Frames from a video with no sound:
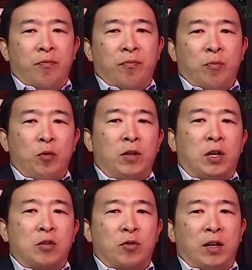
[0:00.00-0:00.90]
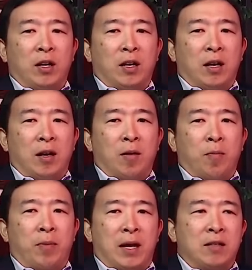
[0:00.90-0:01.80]
move the country in a, a,
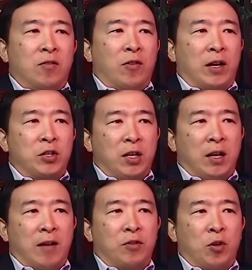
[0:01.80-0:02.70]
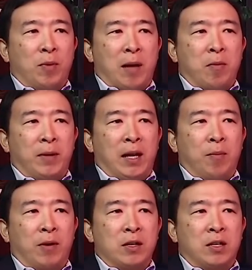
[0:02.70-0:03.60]
positive direction after Obama became
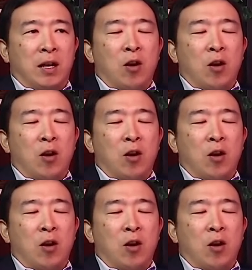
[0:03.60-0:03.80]
president.